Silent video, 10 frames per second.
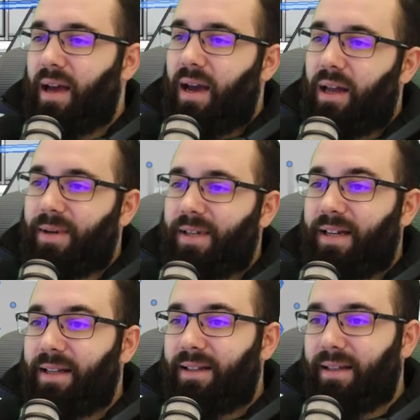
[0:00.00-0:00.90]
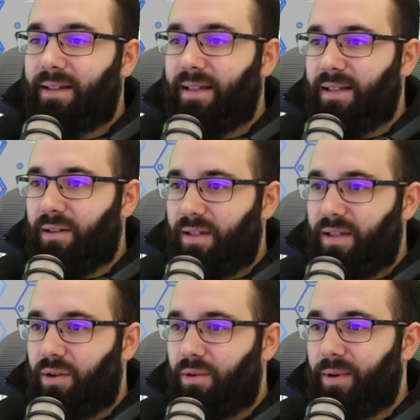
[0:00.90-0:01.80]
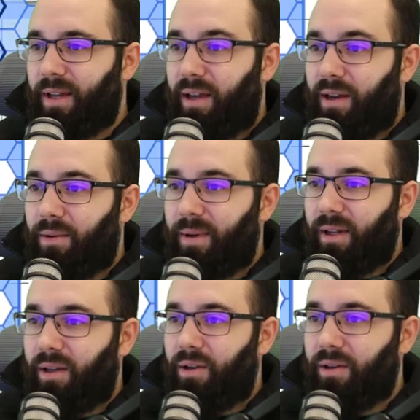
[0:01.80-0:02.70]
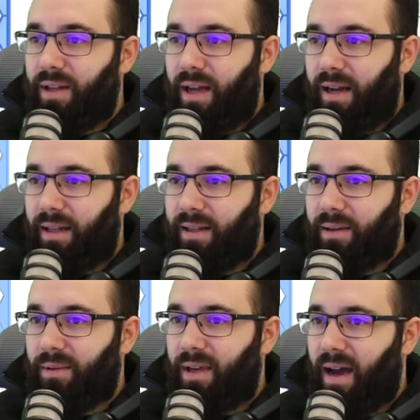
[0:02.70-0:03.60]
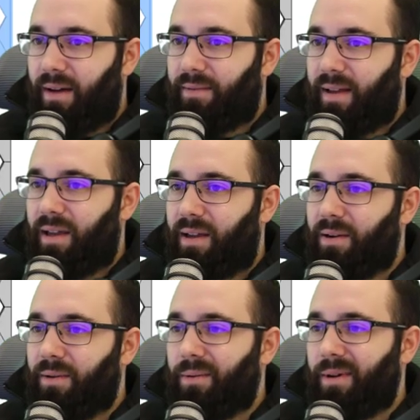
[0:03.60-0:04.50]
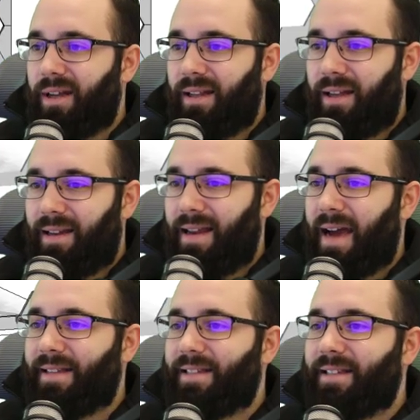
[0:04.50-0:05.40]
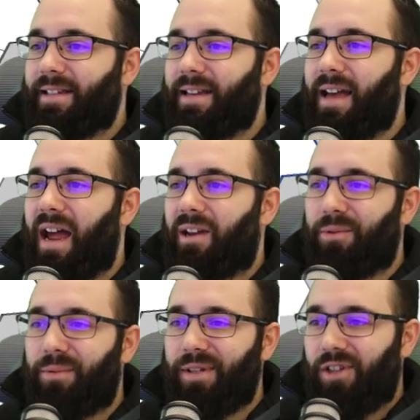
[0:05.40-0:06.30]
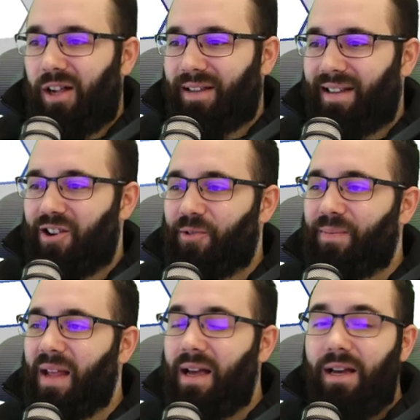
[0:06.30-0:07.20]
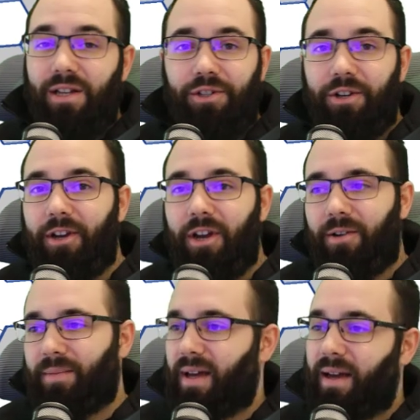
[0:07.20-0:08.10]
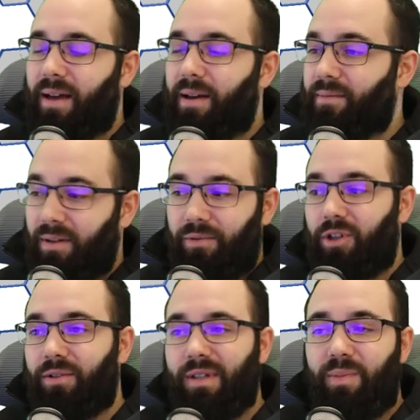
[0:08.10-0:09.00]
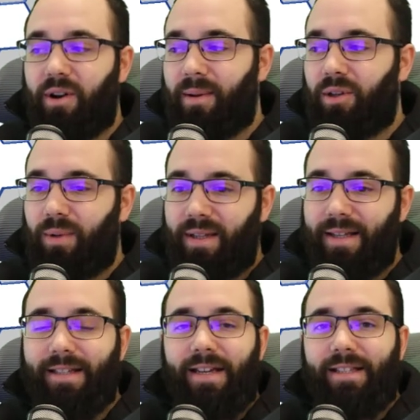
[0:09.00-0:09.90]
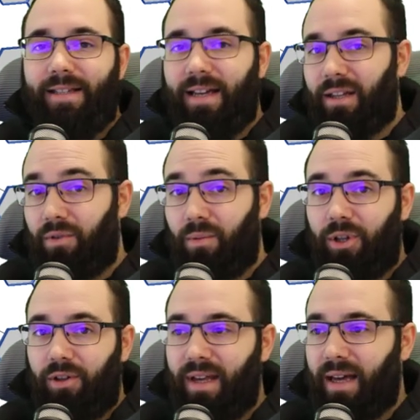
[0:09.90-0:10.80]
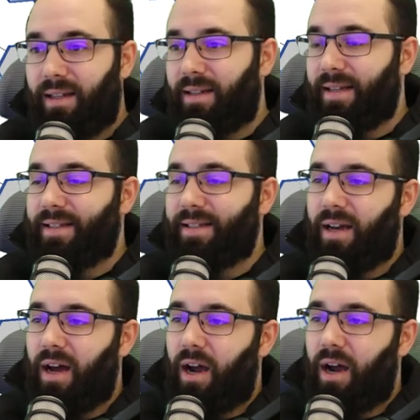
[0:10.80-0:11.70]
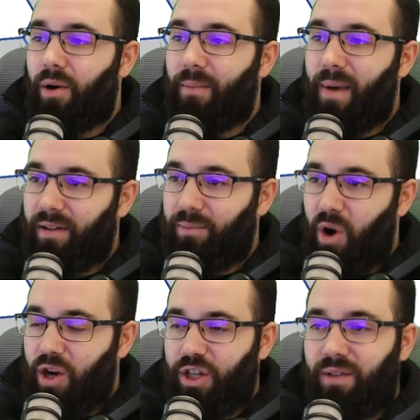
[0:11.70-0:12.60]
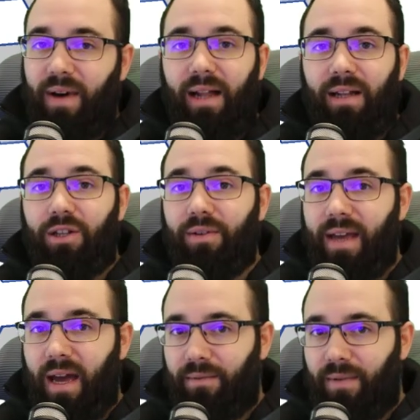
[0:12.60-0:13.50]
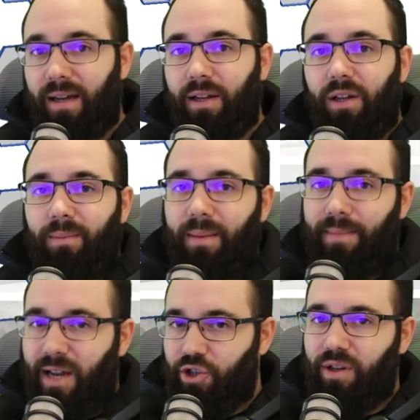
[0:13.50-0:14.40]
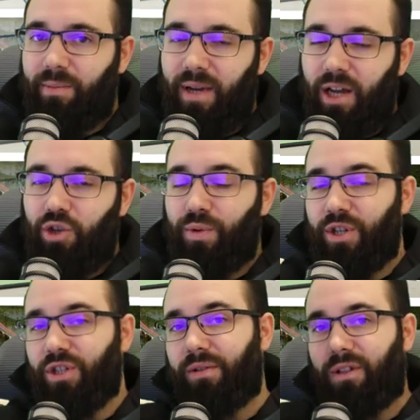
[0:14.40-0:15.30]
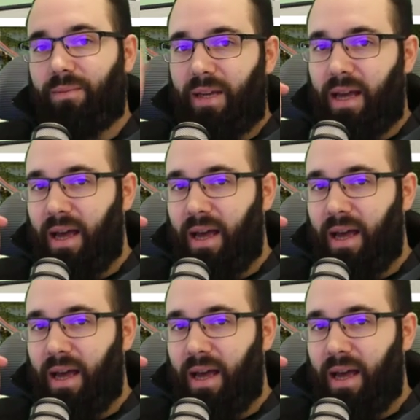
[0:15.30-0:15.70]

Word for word: anyways, I think this looks really, really good, and I think we have a really nice end result here. So there you go. Uh, feel free to experiment with this. As I said, if you want to get this uh, Revit project file, you can find it on my Patreon page, which is going to be